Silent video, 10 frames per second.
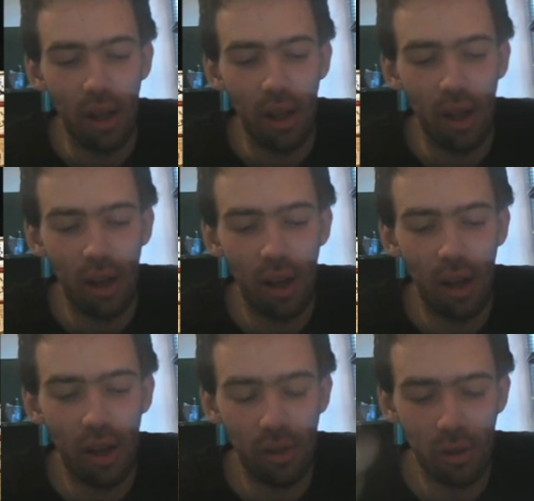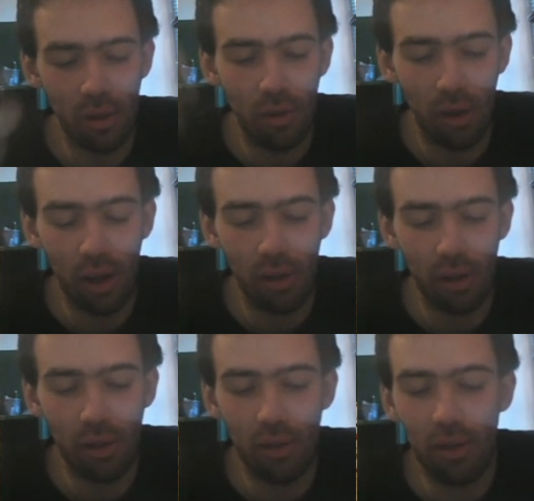uh, he's going to God is going
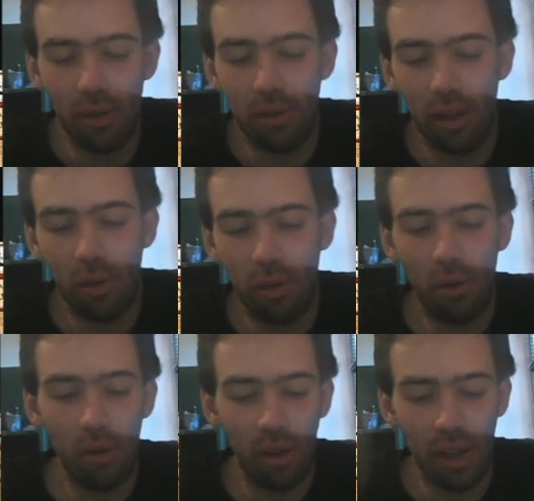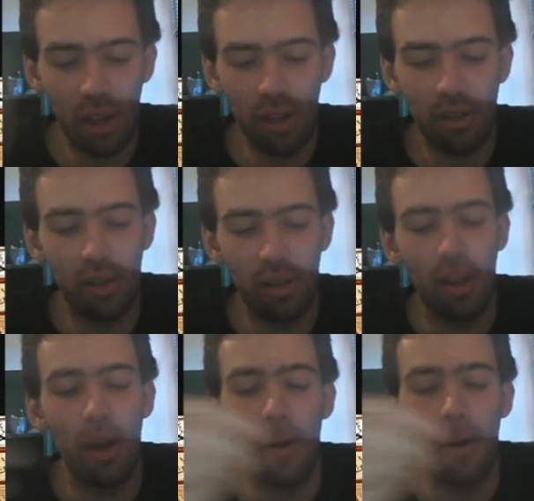to resurrect all things
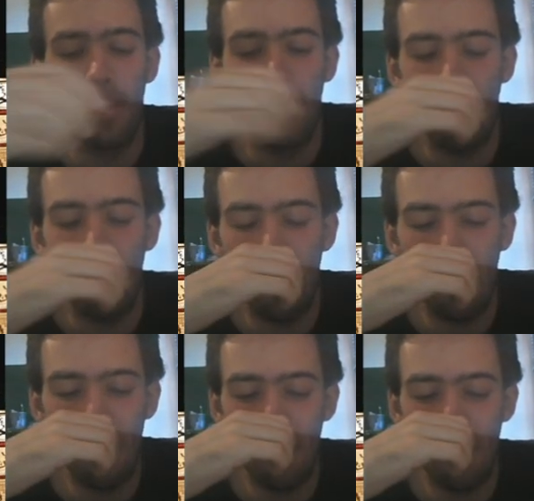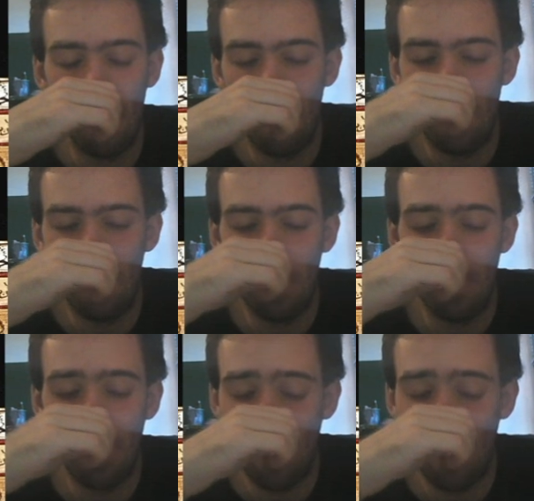uh,
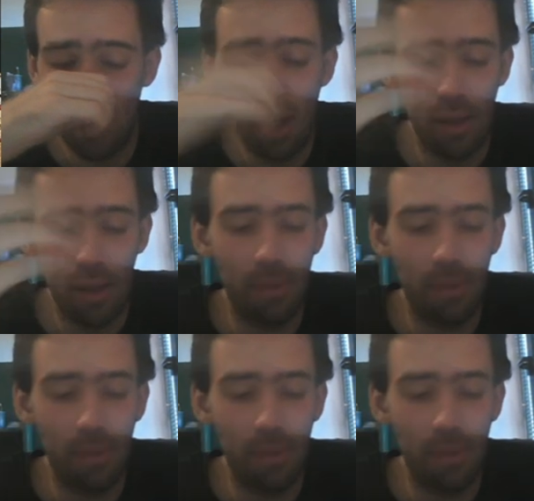that have died